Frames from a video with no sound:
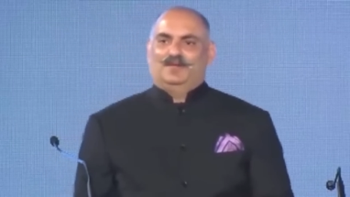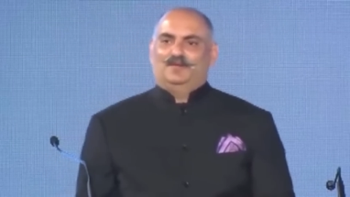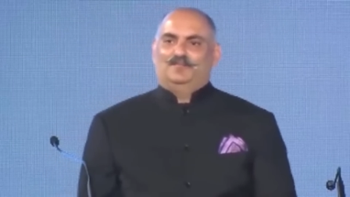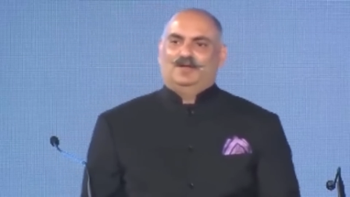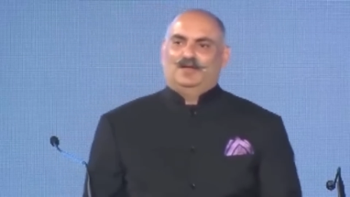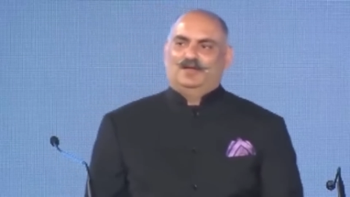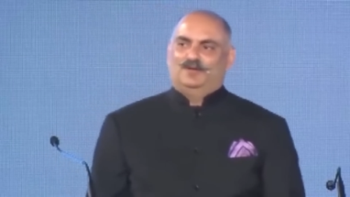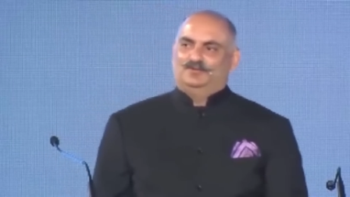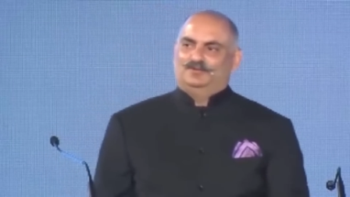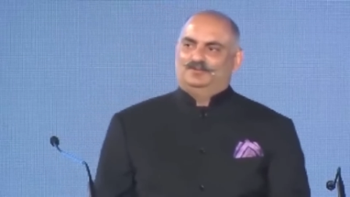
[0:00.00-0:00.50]

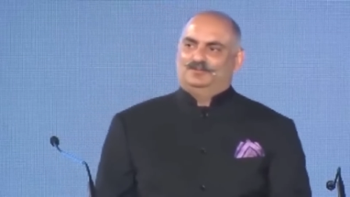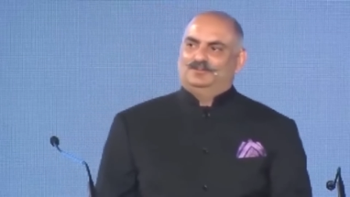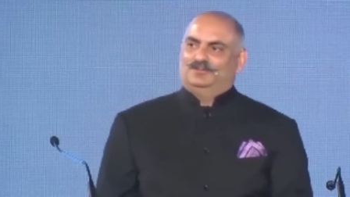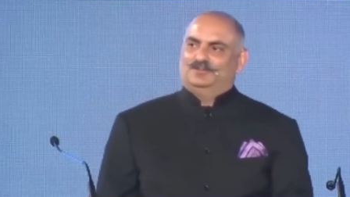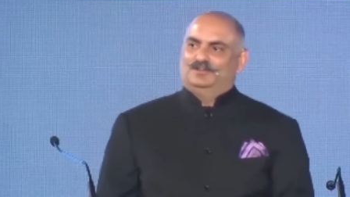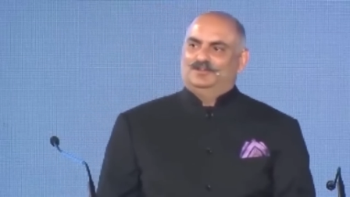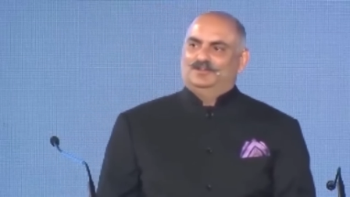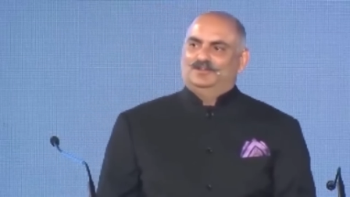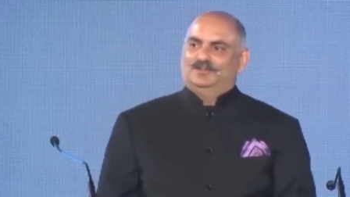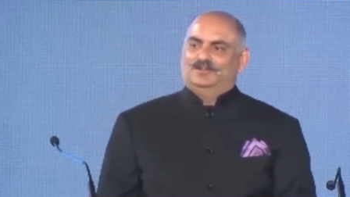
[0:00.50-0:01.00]
about
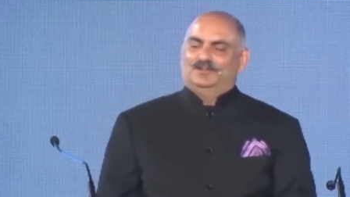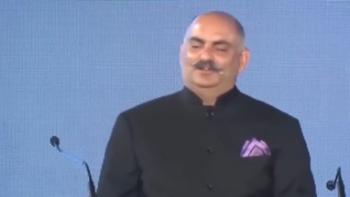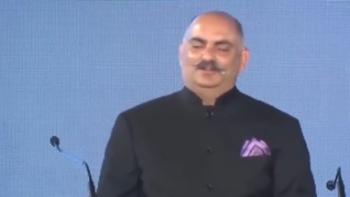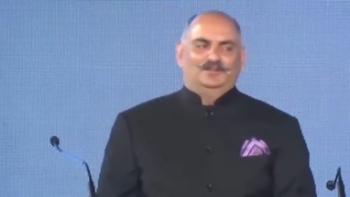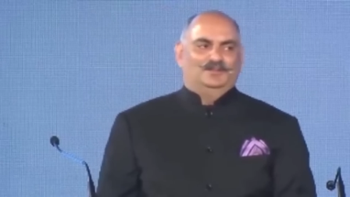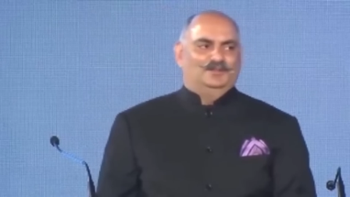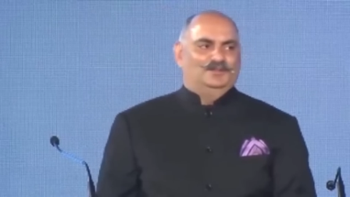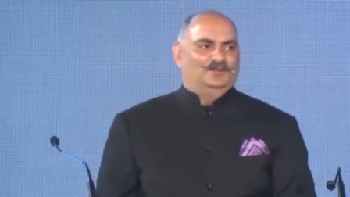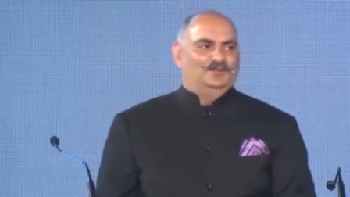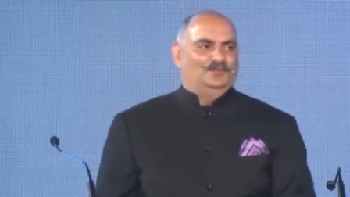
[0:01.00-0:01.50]

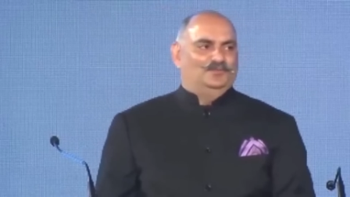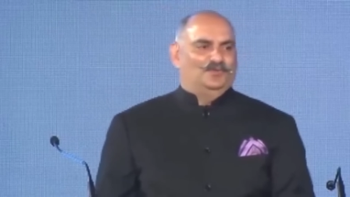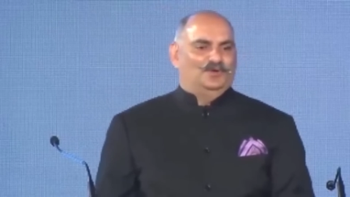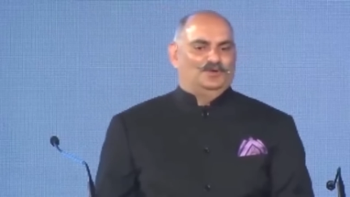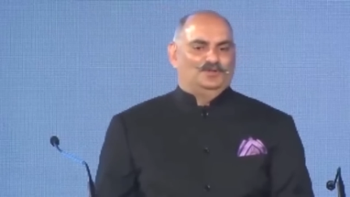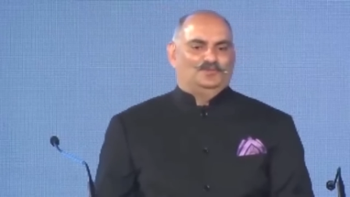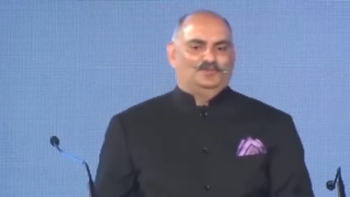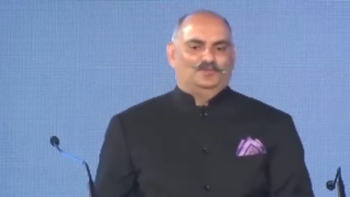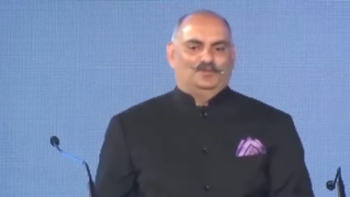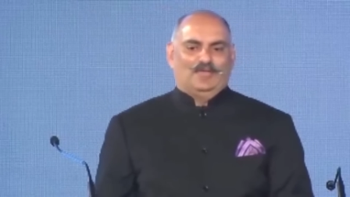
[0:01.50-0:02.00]

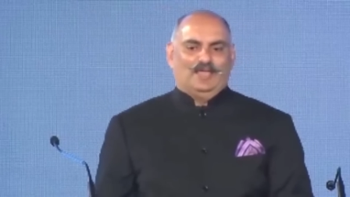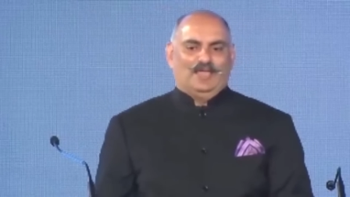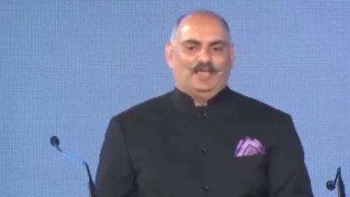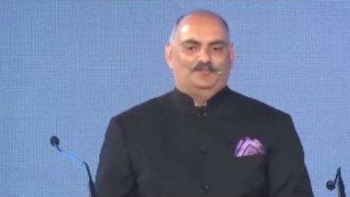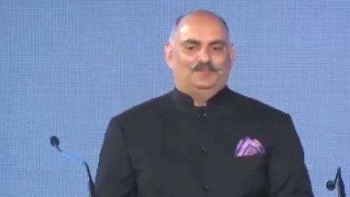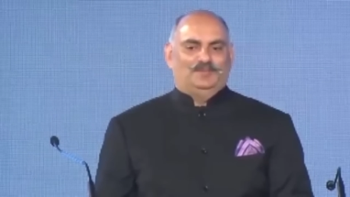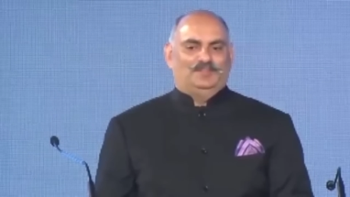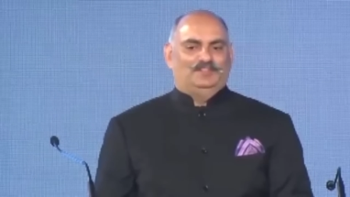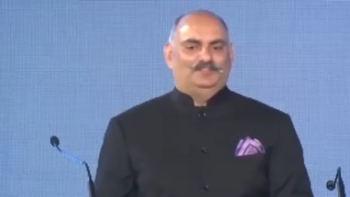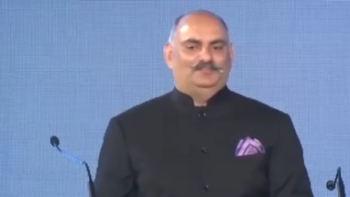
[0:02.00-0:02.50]
what would
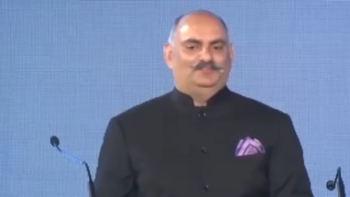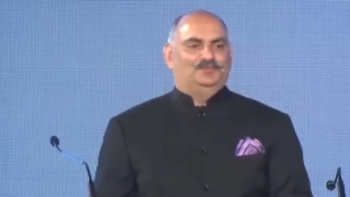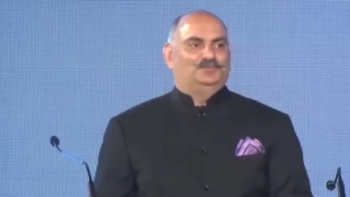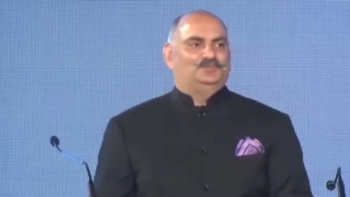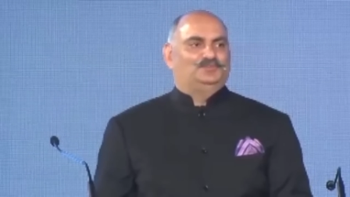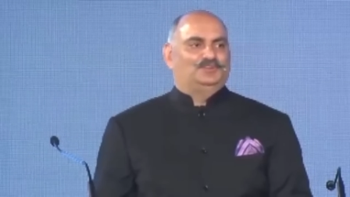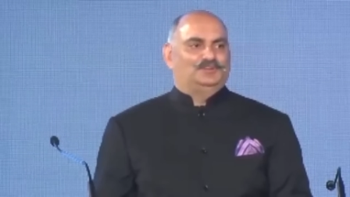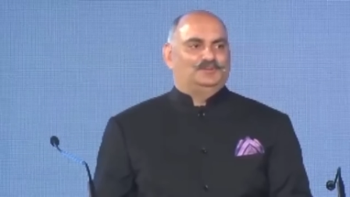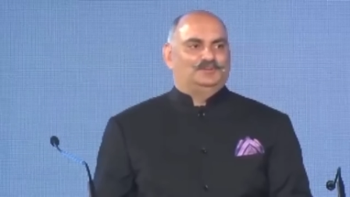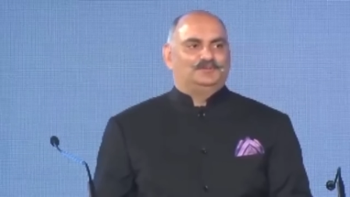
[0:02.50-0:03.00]
happen in the
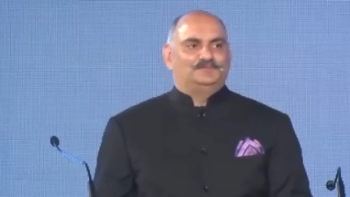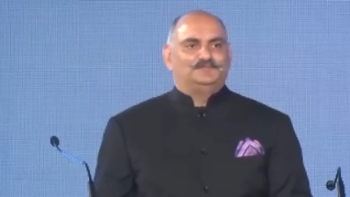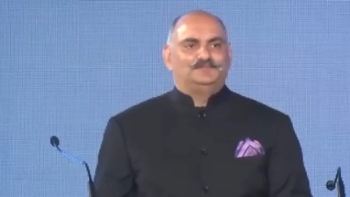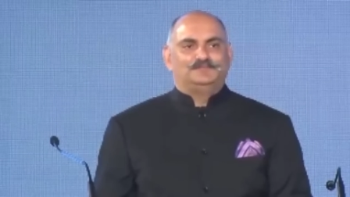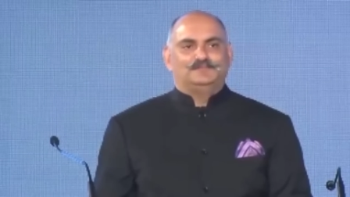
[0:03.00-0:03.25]
future.